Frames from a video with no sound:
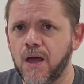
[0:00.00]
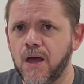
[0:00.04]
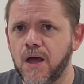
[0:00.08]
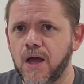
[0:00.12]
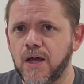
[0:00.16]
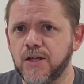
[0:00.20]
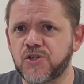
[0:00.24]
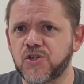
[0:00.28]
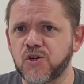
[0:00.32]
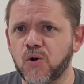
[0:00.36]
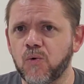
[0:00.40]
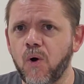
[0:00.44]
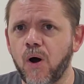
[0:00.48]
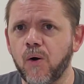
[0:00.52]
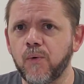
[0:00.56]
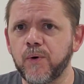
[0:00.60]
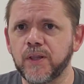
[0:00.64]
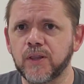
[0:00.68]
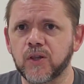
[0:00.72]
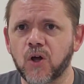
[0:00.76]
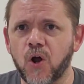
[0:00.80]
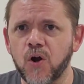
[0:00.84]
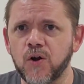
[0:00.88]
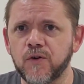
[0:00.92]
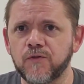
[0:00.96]
And so, what
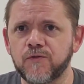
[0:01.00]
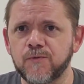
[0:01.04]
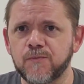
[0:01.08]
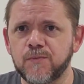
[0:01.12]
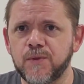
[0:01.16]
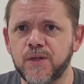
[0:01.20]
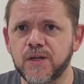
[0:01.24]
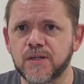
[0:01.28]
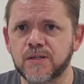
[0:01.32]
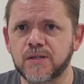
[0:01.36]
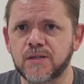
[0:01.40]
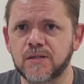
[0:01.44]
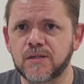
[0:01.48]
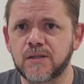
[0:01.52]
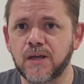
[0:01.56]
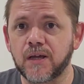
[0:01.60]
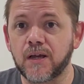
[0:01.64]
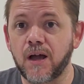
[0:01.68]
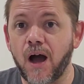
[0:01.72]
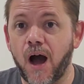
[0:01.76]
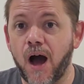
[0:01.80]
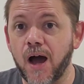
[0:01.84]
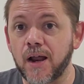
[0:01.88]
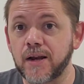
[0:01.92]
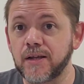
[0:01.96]
we learn from this is
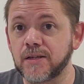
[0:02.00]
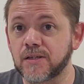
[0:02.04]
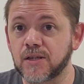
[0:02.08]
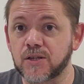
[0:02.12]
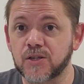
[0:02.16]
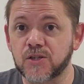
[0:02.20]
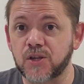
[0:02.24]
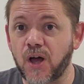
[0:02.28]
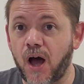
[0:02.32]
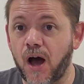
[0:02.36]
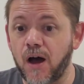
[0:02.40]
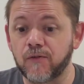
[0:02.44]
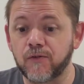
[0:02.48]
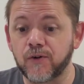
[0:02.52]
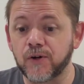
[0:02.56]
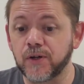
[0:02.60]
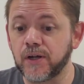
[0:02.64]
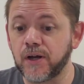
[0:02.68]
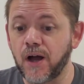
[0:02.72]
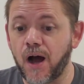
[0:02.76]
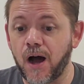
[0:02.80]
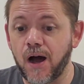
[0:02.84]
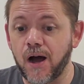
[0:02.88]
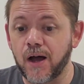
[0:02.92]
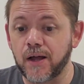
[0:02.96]
that God is a
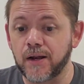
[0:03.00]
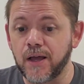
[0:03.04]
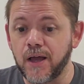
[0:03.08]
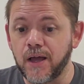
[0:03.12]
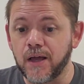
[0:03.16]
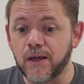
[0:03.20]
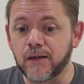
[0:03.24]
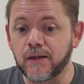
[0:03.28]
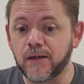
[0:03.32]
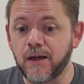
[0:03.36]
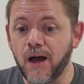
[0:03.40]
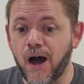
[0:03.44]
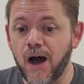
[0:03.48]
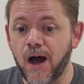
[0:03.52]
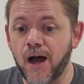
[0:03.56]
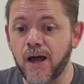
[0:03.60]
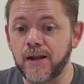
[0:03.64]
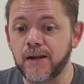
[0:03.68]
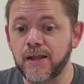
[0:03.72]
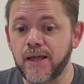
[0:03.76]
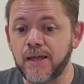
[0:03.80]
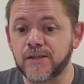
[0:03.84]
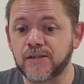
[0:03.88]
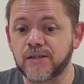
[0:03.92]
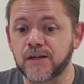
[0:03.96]
sovereign God.
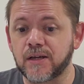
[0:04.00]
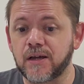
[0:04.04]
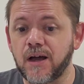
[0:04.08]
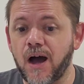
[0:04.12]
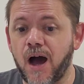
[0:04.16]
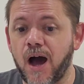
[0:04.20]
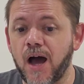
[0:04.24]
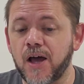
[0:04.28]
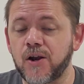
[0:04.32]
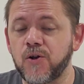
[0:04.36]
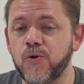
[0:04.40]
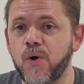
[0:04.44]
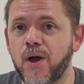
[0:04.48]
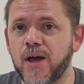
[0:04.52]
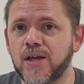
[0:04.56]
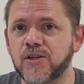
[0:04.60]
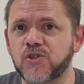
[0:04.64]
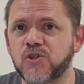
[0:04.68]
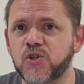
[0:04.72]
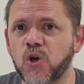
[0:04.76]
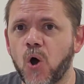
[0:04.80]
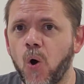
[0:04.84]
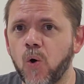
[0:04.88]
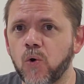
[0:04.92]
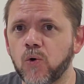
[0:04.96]
God is a God who
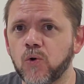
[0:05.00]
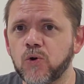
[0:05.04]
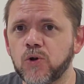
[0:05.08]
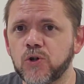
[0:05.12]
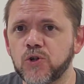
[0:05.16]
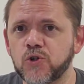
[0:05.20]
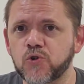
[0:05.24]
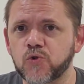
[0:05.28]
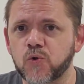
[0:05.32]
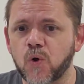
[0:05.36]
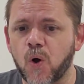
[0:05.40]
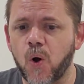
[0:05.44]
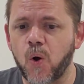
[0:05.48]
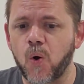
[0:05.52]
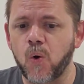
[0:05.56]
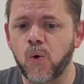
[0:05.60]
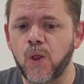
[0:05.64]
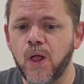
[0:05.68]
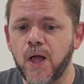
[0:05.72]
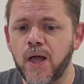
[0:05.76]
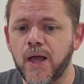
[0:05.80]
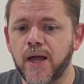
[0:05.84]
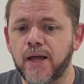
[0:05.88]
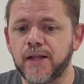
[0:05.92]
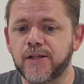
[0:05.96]
has total
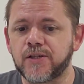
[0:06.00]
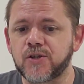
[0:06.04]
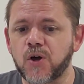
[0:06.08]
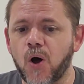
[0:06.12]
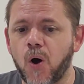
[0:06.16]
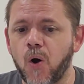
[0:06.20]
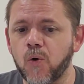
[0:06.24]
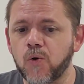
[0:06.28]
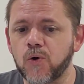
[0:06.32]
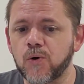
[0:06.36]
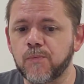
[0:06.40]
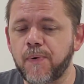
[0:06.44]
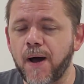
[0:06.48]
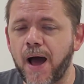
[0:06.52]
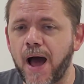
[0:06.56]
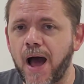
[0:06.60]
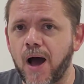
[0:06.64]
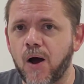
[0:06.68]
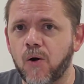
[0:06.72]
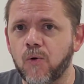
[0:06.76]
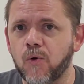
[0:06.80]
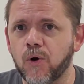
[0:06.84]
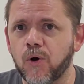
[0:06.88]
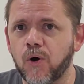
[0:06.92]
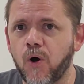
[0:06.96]
control and total
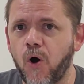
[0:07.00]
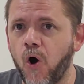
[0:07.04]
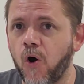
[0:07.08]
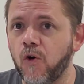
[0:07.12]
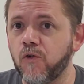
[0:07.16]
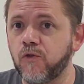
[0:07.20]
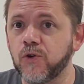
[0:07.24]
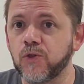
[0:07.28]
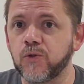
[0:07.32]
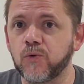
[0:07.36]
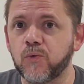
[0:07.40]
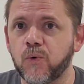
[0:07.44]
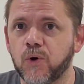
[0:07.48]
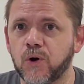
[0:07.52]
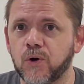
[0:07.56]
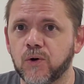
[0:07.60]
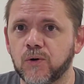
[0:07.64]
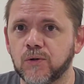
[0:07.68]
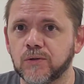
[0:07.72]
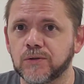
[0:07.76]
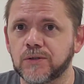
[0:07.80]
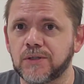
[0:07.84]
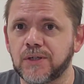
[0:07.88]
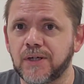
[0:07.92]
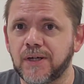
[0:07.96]
power over the
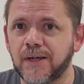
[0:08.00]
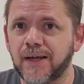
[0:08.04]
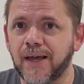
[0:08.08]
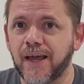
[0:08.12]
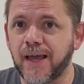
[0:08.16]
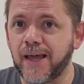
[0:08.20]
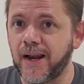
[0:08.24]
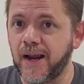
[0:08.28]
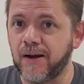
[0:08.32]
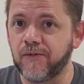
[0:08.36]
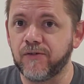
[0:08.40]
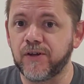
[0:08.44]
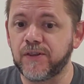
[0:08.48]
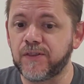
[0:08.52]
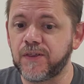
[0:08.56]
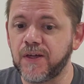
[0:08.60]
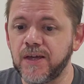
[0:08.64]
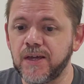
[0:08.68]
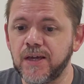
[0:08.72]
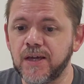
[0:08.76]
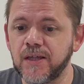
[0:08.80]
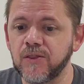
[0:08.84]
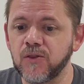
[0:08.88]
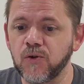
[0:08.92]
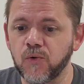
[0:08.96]
world and
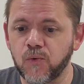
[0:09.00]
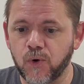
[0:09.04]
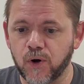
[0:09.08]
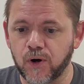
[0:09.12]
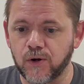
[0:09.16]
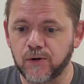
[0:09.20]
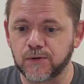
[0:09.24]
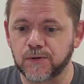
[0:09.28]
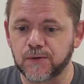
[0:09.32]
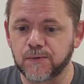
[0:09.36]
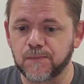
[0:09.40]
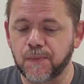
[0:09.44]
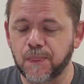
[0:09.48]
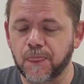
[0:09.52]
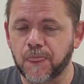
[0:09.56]
everything in the world.